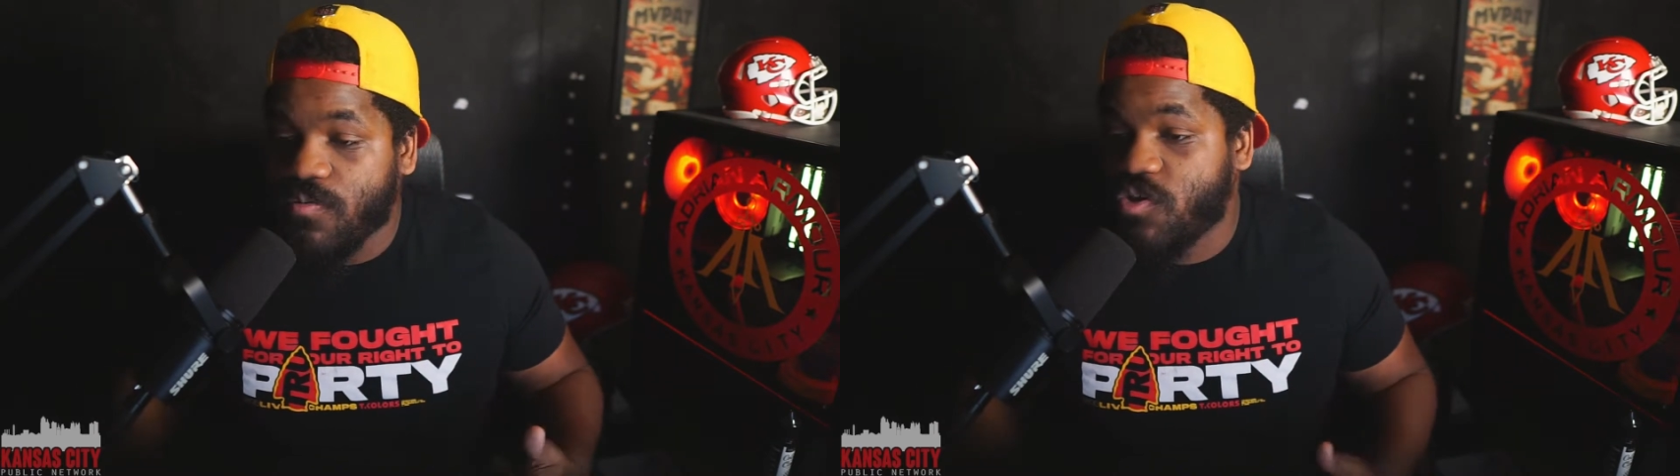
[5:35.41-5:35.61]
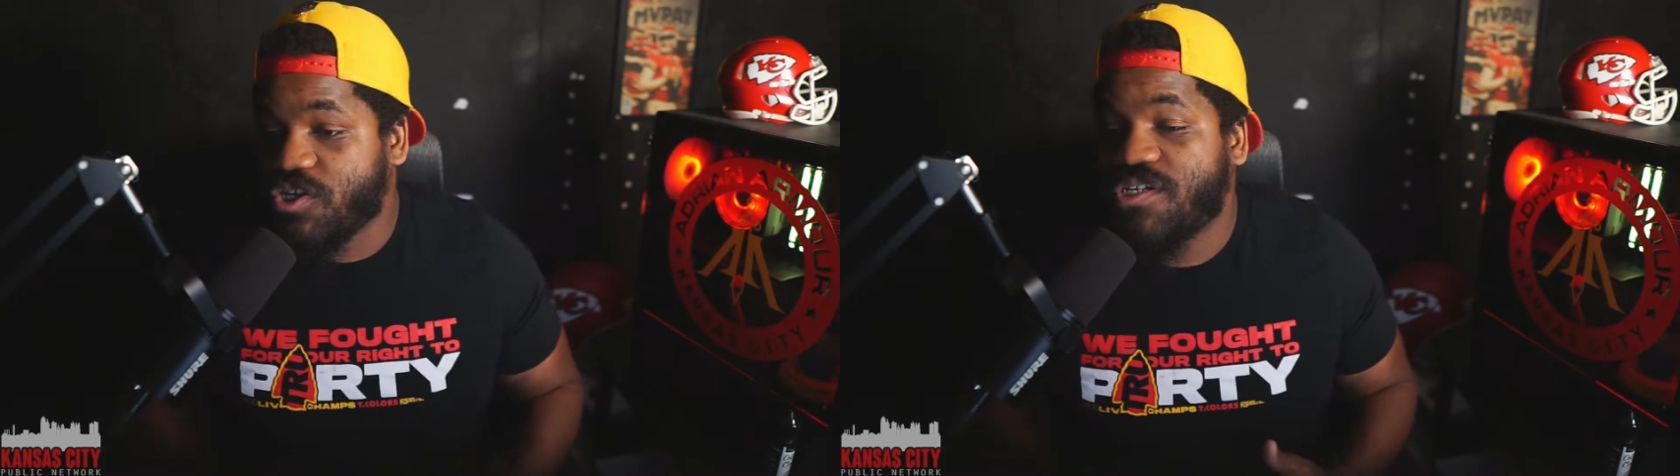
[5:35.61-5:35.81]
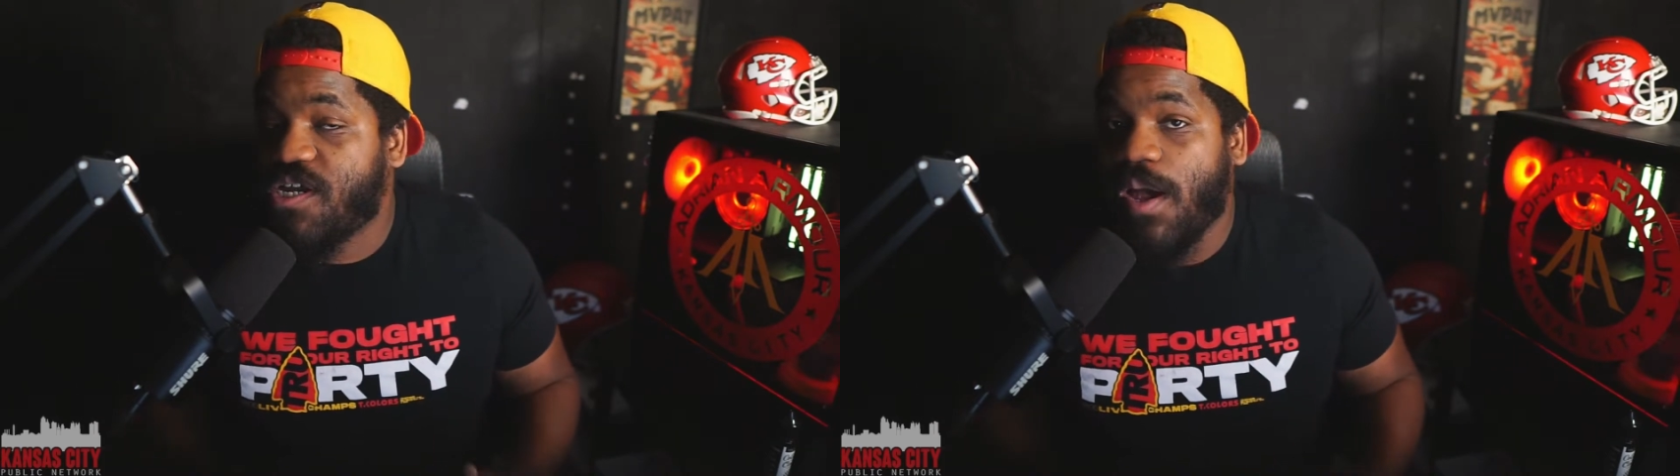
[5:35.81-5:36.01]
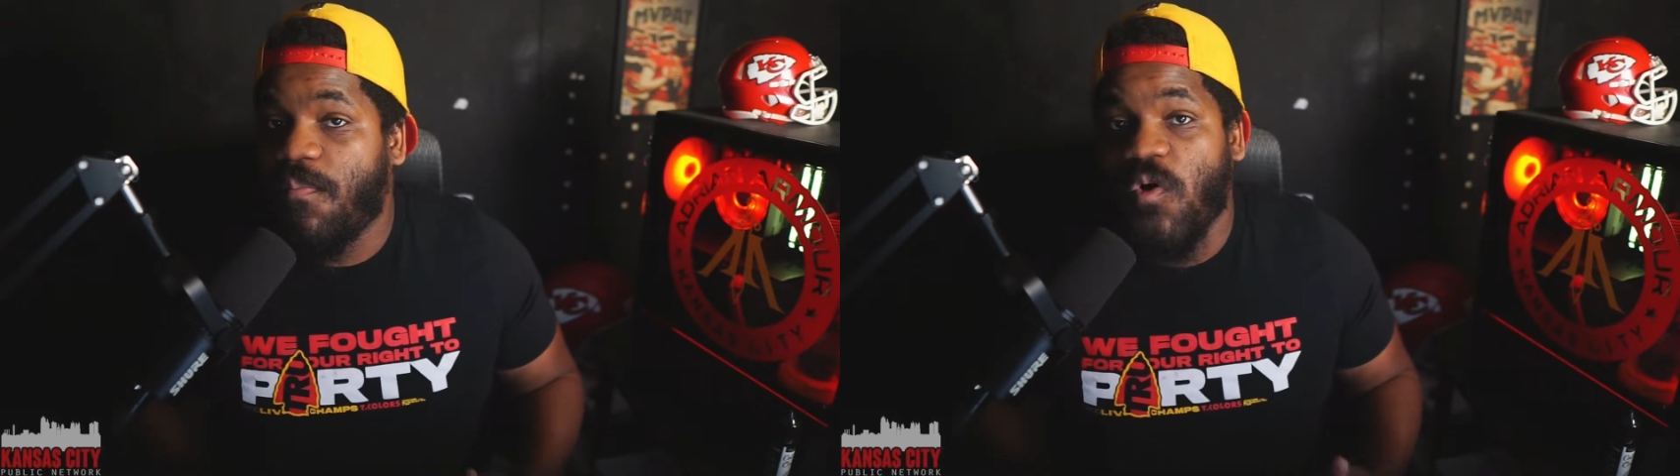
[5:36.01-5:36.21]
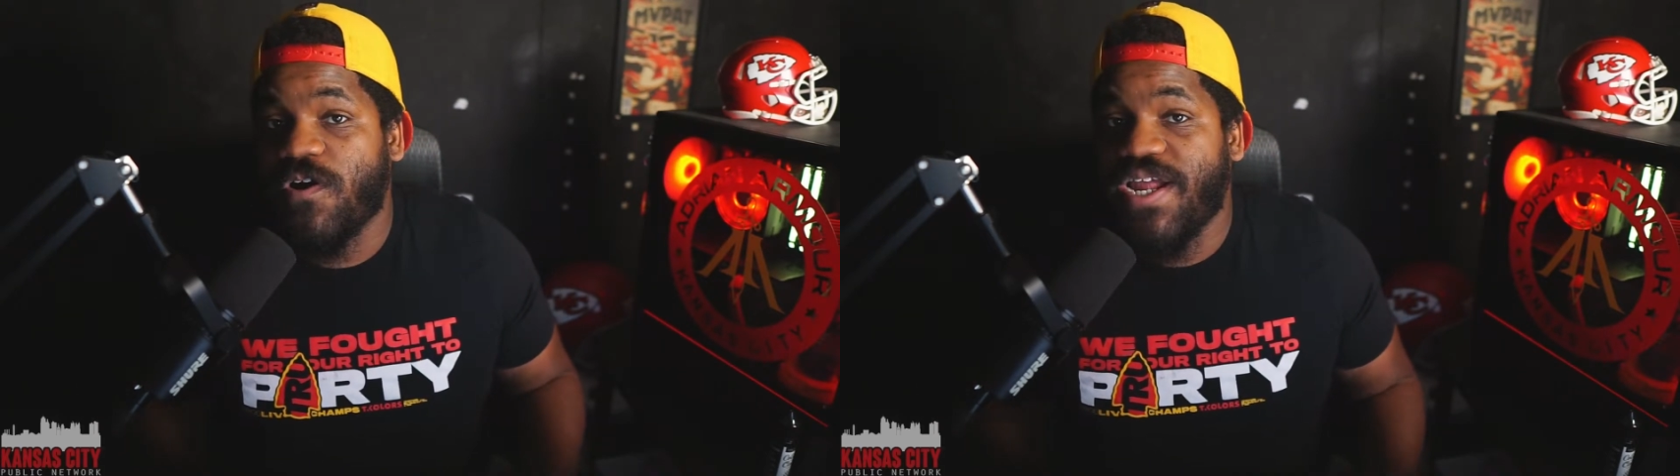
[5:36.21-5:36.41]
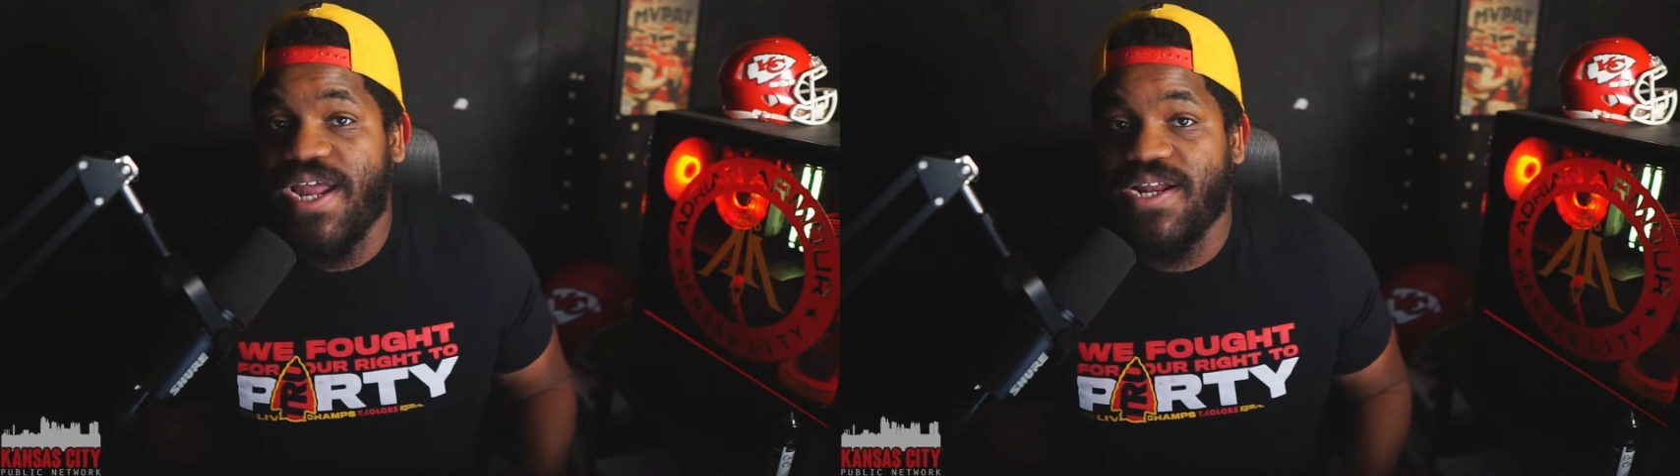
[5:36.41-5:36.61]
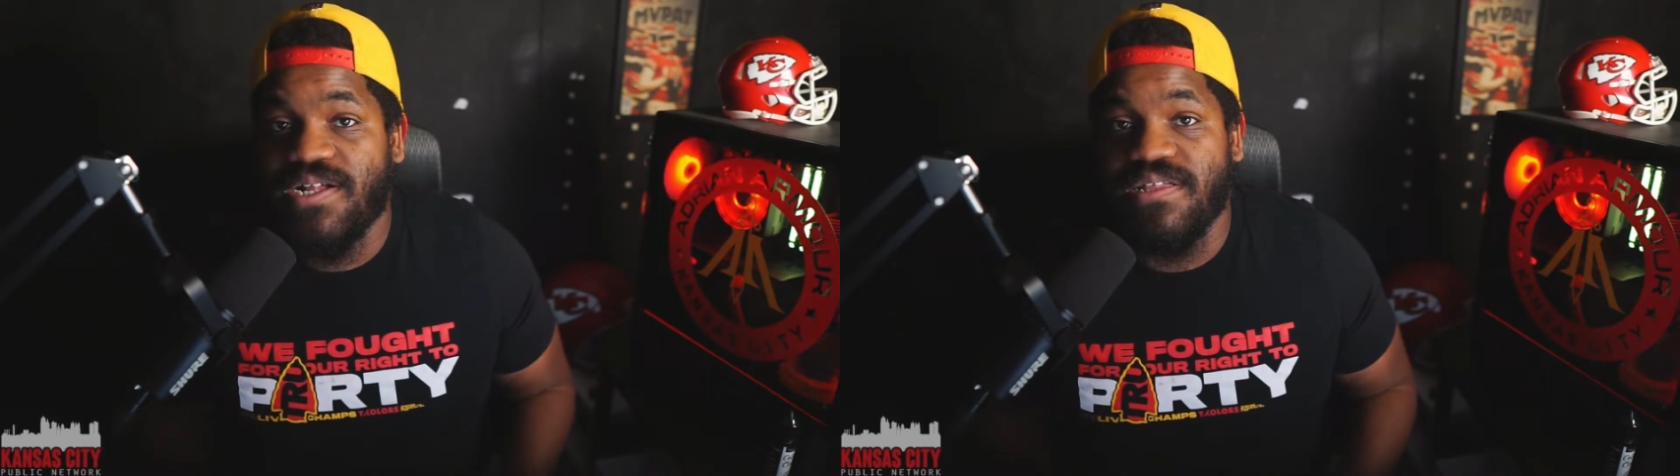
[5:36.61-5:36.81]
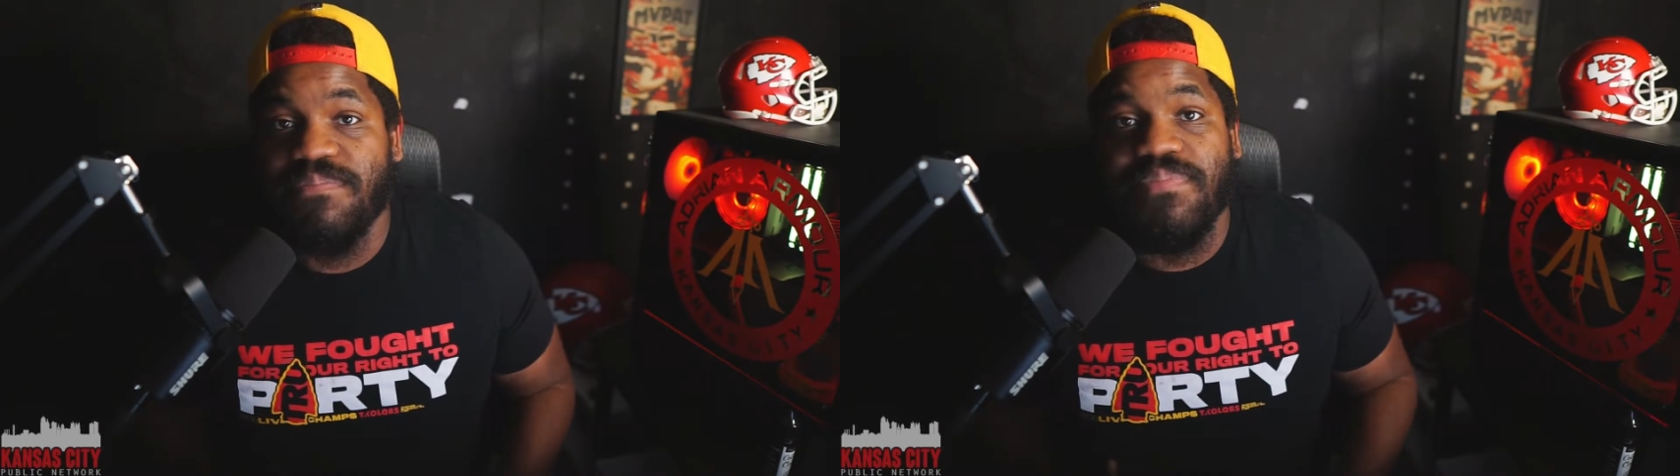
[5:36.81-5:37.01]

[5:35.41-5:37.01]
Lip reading: will just come organically